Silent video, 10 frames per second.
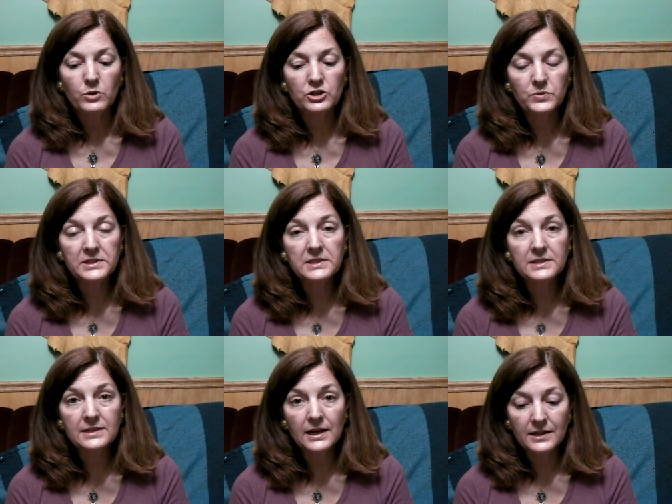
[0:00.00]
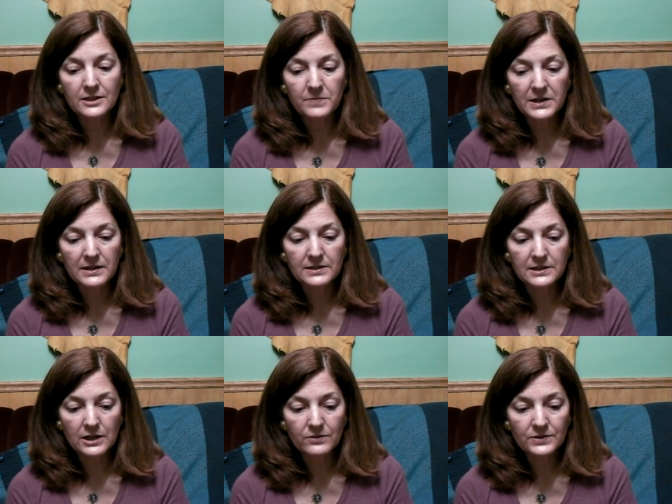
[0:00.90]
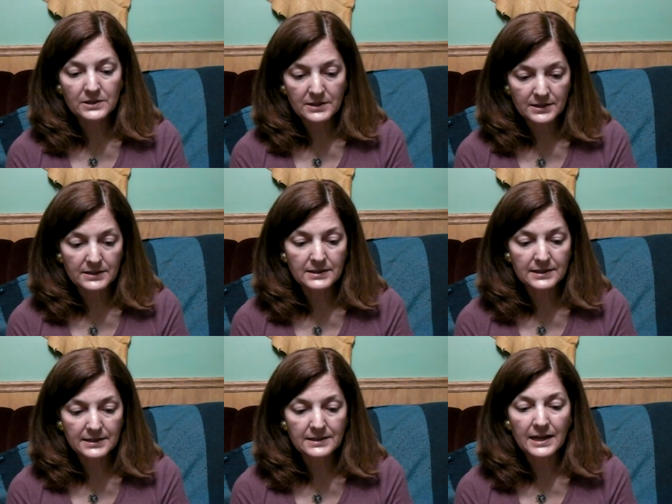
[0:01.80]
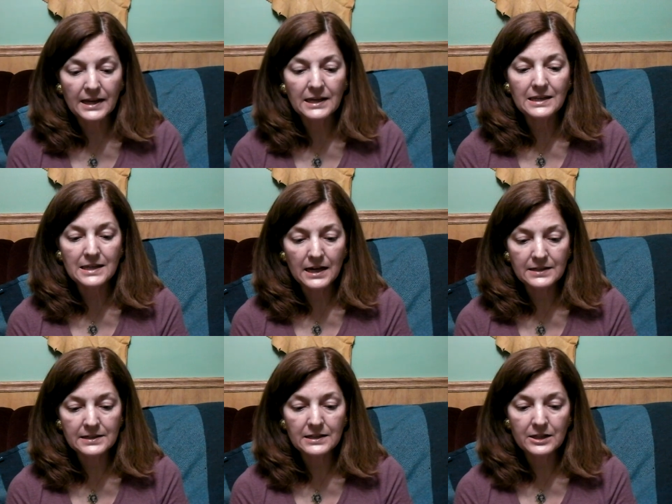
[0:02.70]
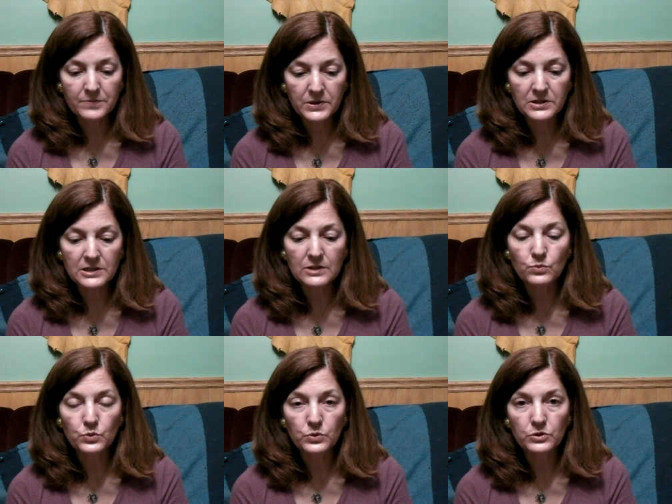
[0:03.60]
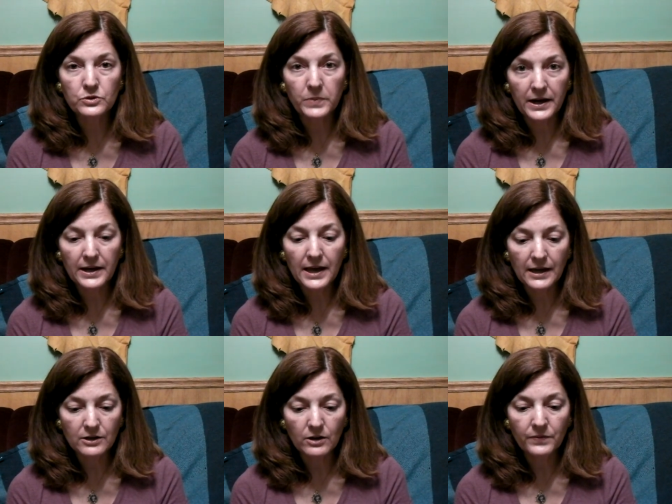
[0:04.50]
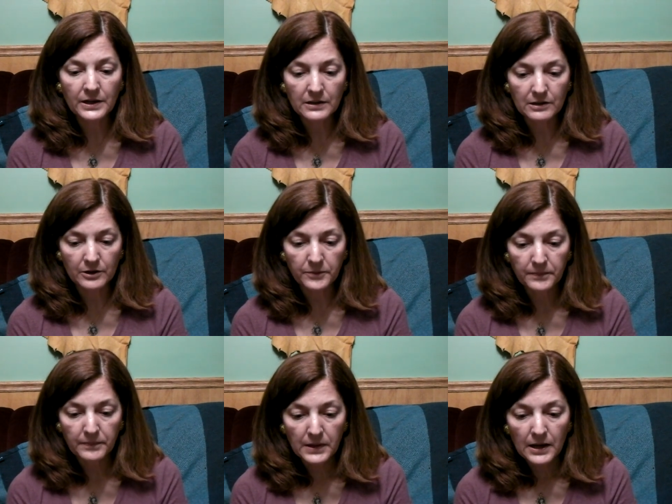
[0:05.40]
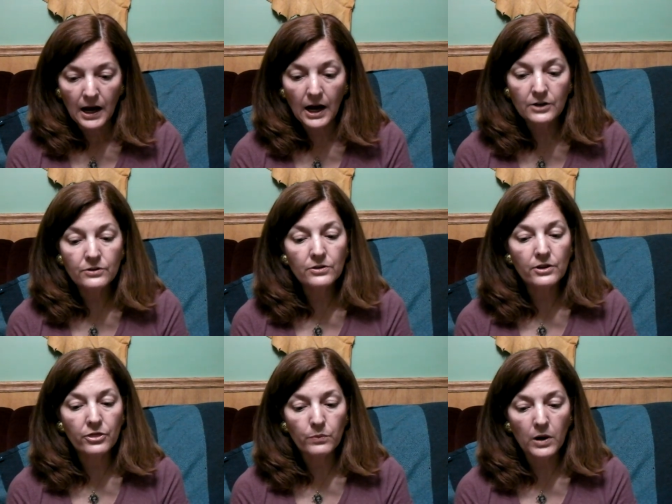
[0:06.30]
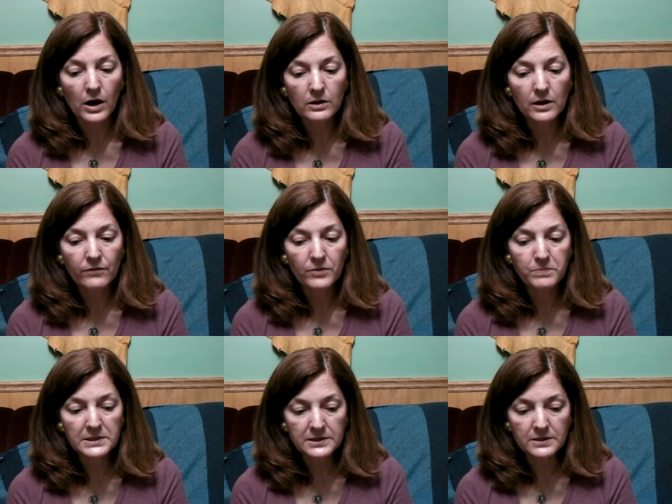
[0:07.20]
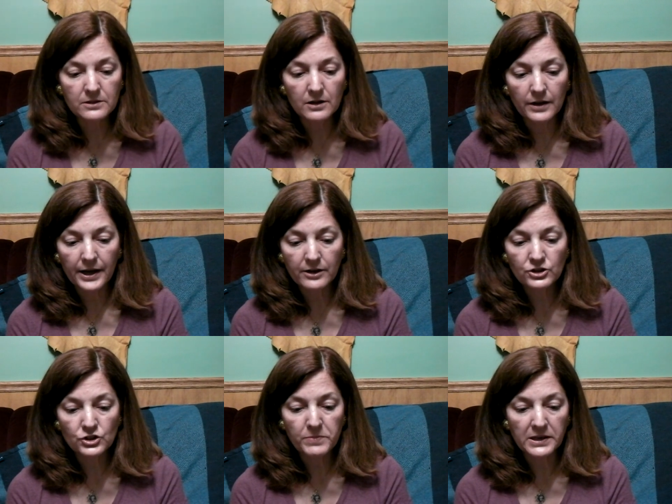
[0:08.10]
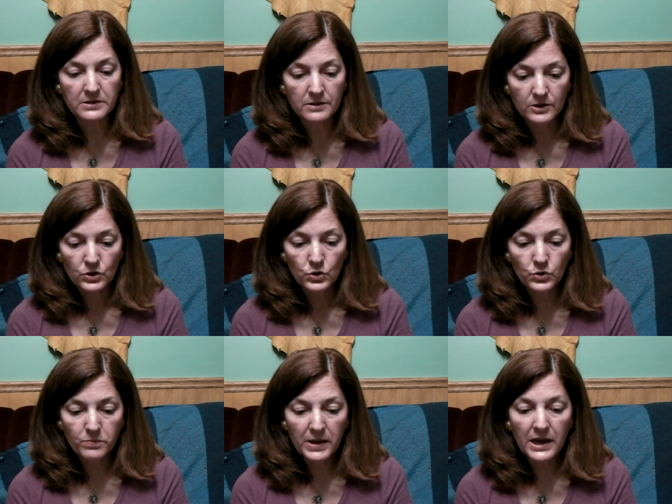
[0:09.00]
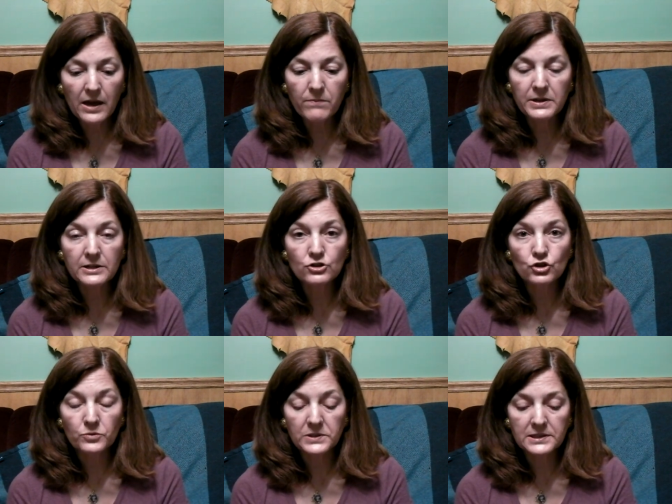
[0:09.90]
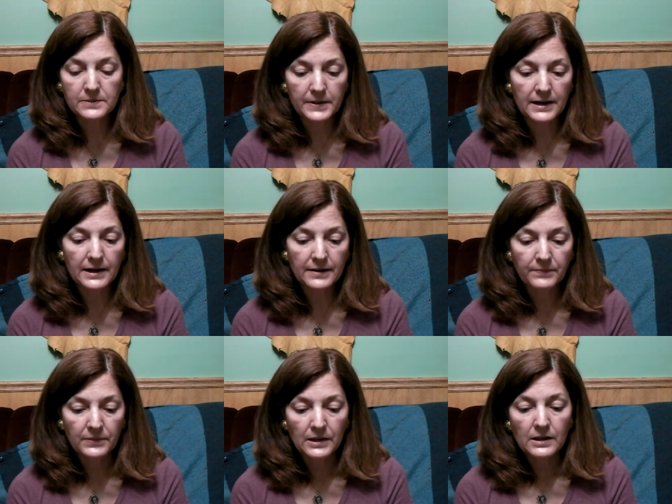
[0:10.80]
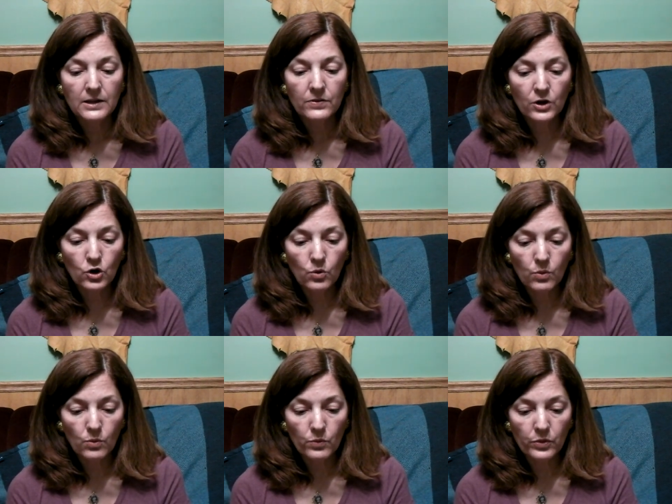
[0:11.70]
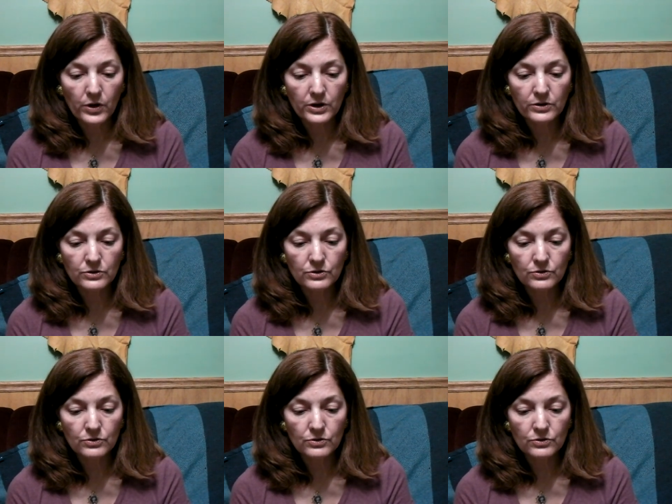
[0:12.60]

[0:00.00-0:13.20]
which was designed to be a self-sustaining Nazi community ruled by Adolf Hitler, under the thrall of a mystical Herr Schmidt, who may have been a German spy. The